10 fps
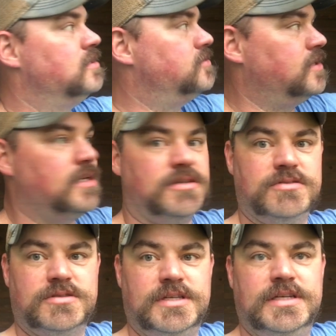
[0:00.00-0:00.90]
So I got
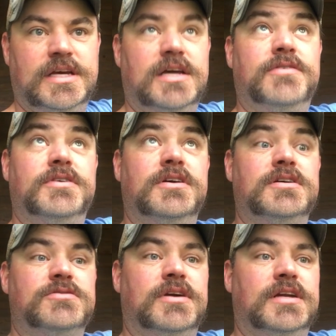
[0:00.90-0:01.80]
those cleaned out. If it
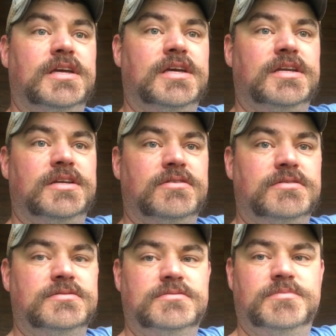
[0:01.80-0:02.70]
does rain again, it'll
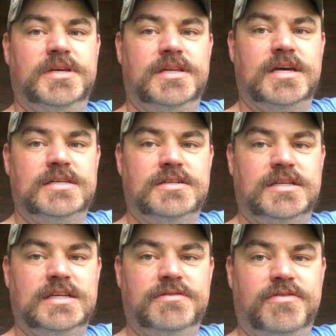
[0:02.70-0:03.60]
be a nice
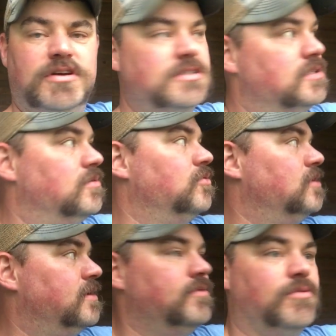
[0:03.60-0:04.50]
clean flush, and I
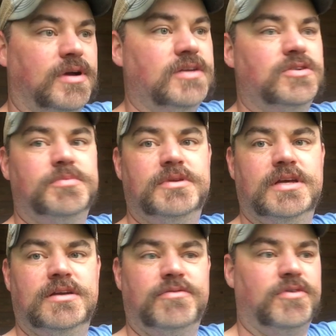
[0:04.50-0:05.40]
won't have the rain dripping
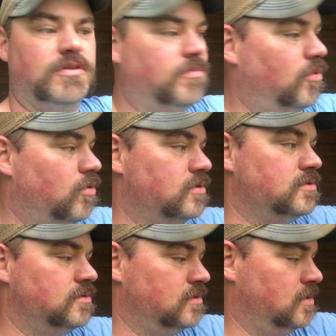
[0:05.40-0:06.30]
down in front of the porch
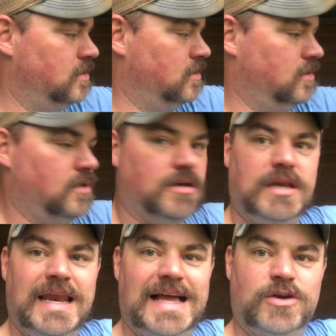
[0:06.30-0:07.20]

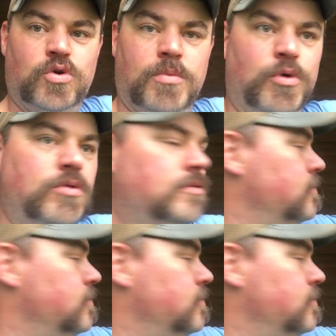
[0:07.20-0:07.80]
like normal.